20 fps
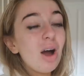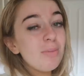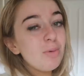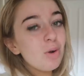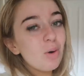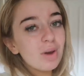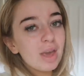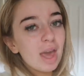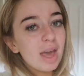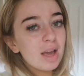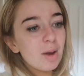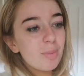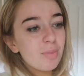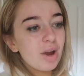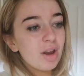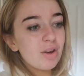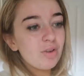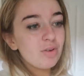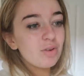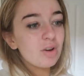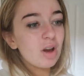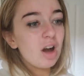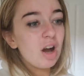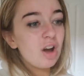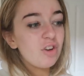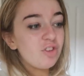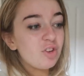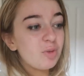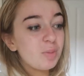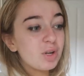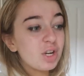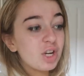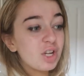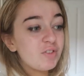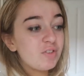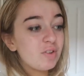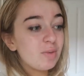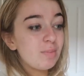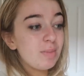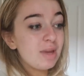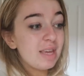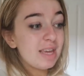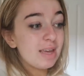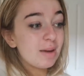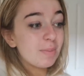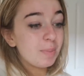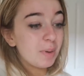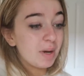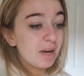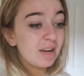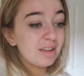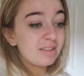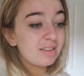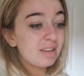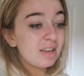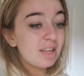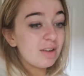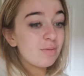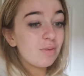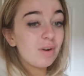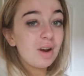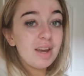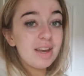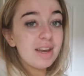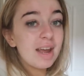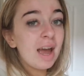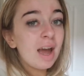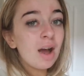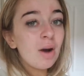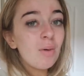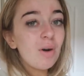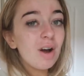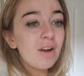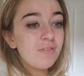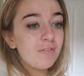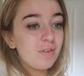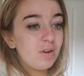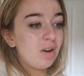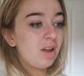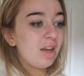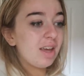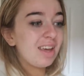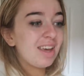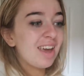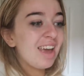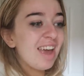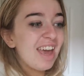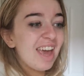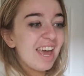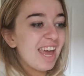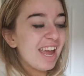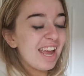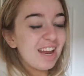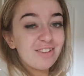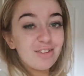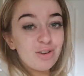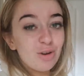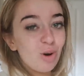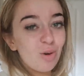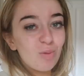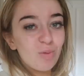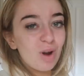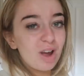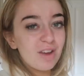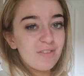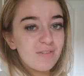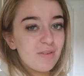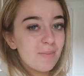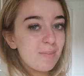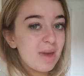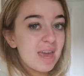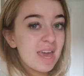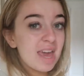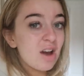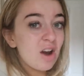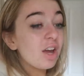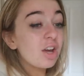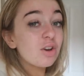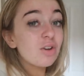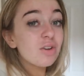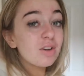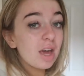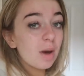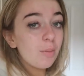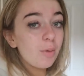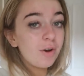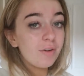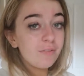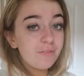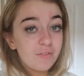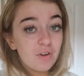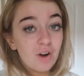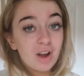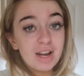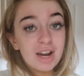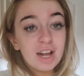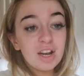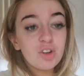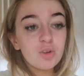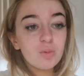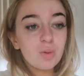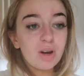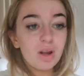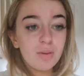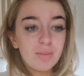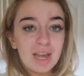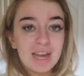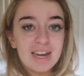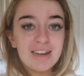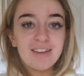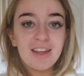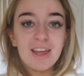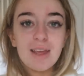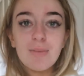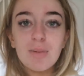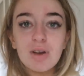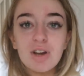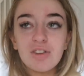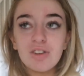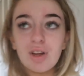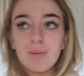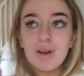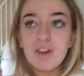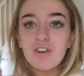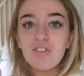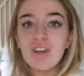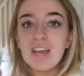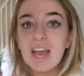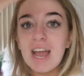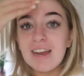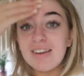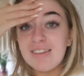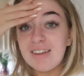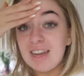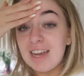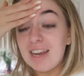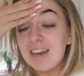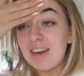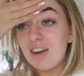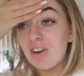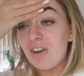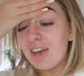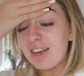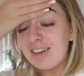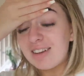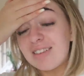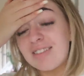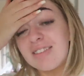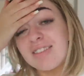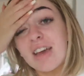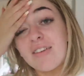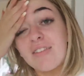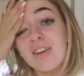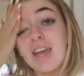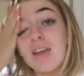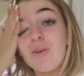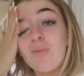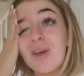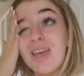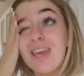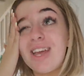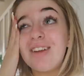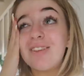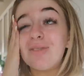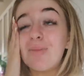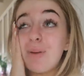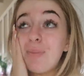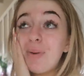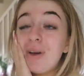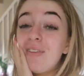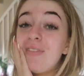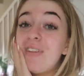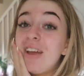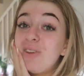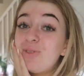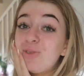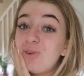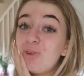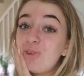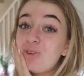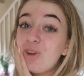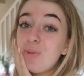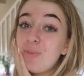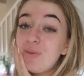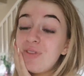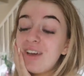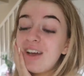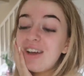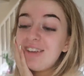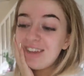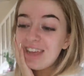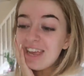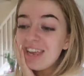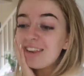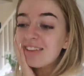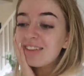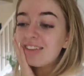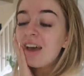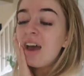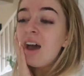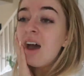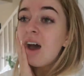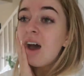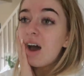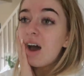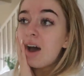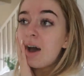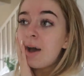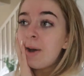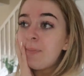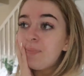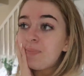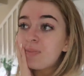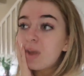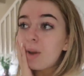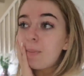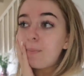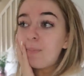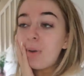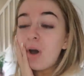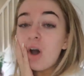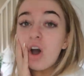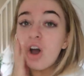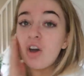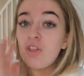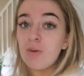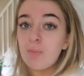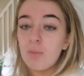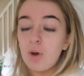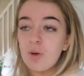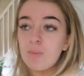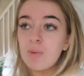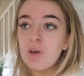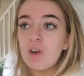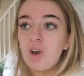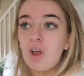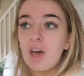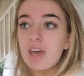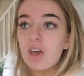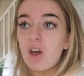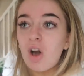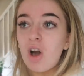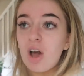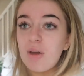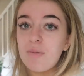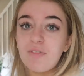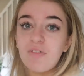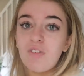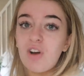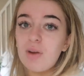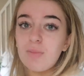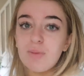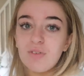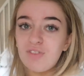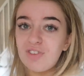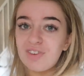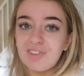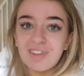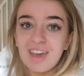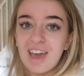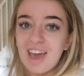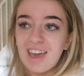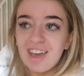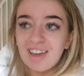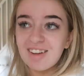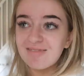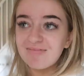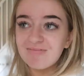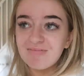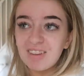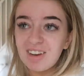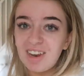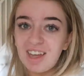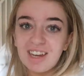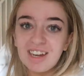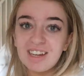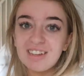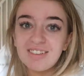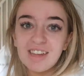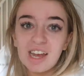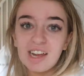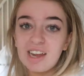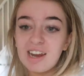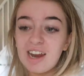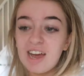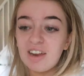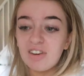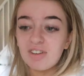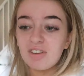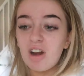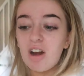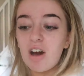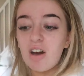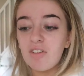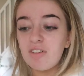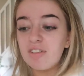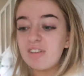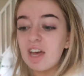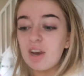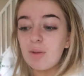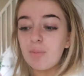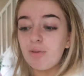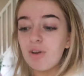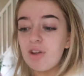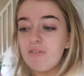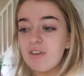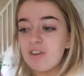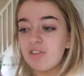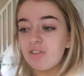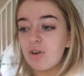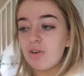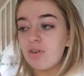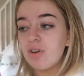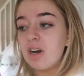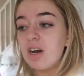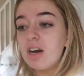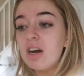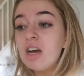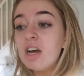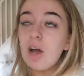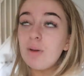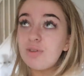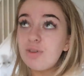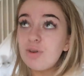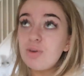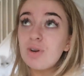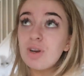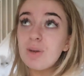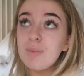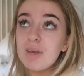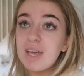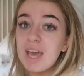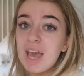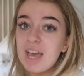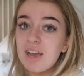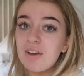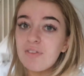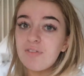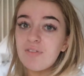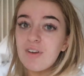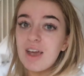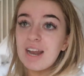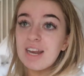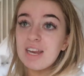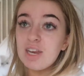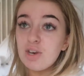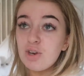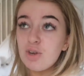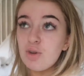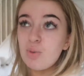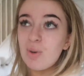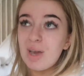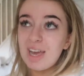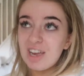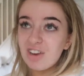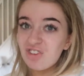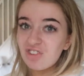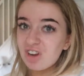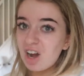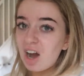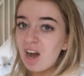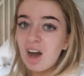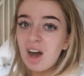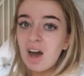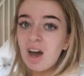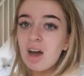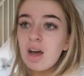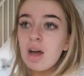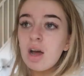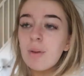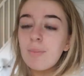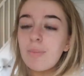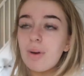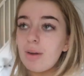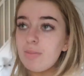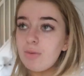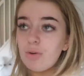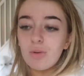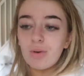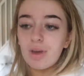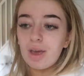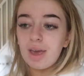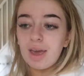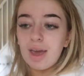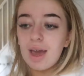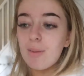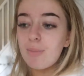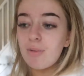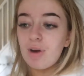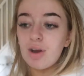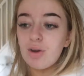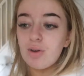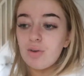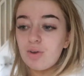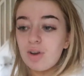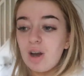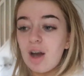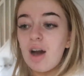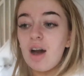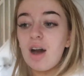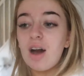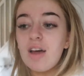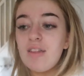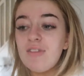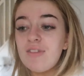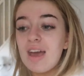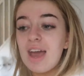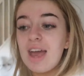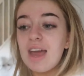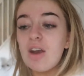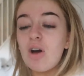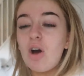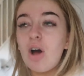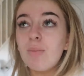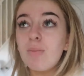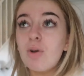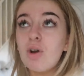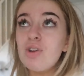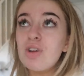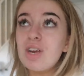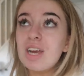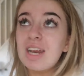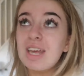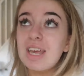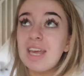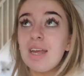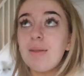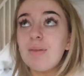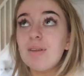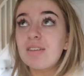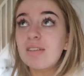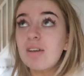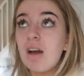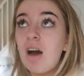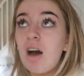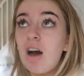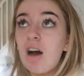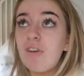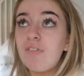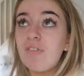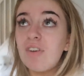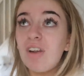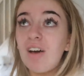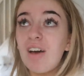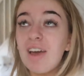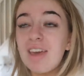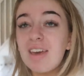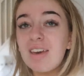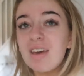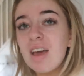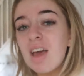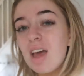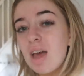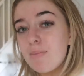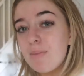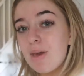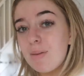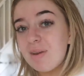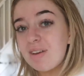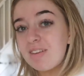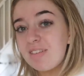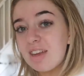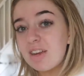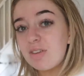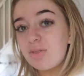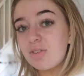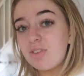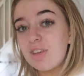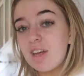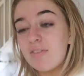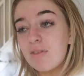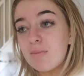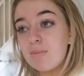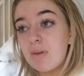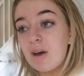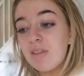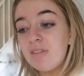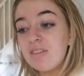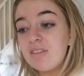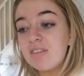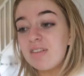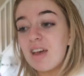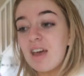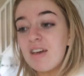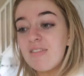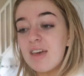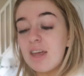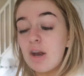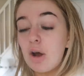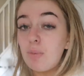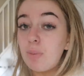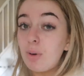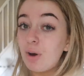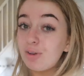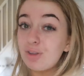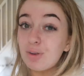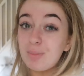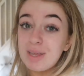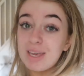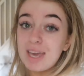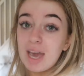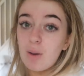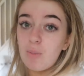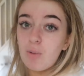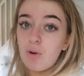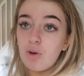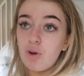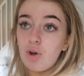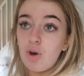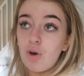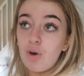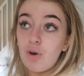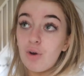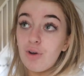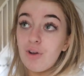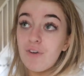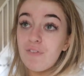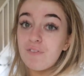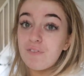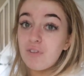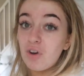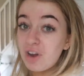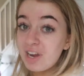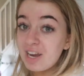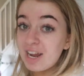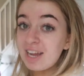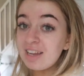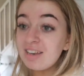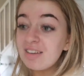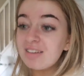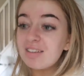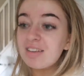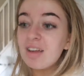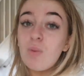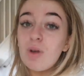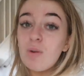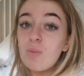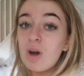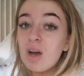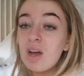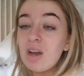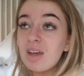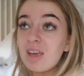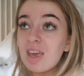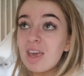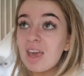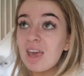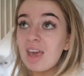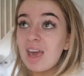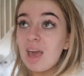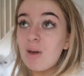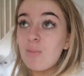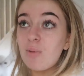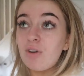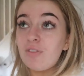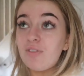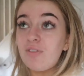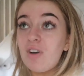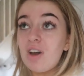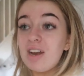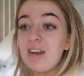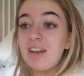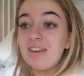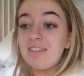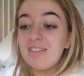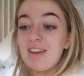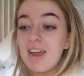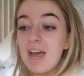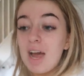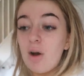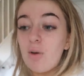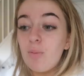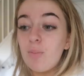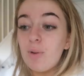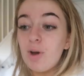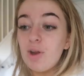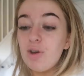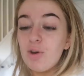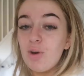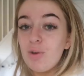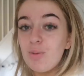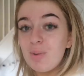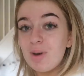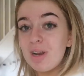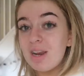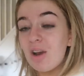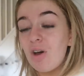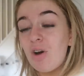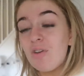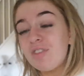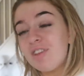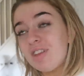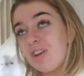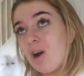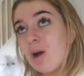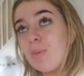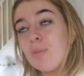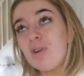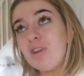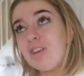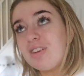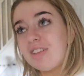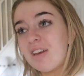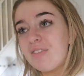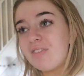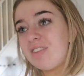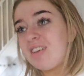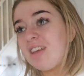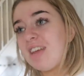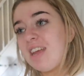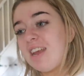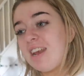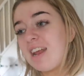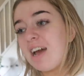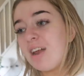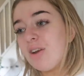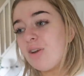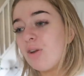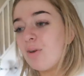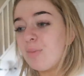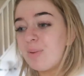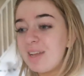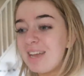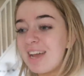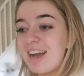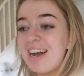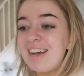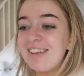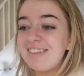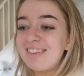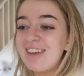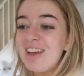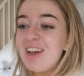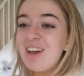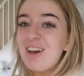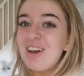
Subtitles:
I'm not getting a brand new car just because for me personally right now, I feel like it's not right for me. I could get one on finance when I'm 18, because I'm literally 18 in like 7-8 weeks. My birthday is on October 13th. But at the moment, like, I'm fine with just getting like a secondhand car that's had a previous owner. I'm still gonna be getting a fairly new-ish car, but I'm not gonna get a brand new car. And then I'm only gonna keep this car for like maybe 6 or 7 months, and then I'll possibly get one on finance. We were looking at getting one on finance now, but nobody, obviously I'm only 17 and nobody has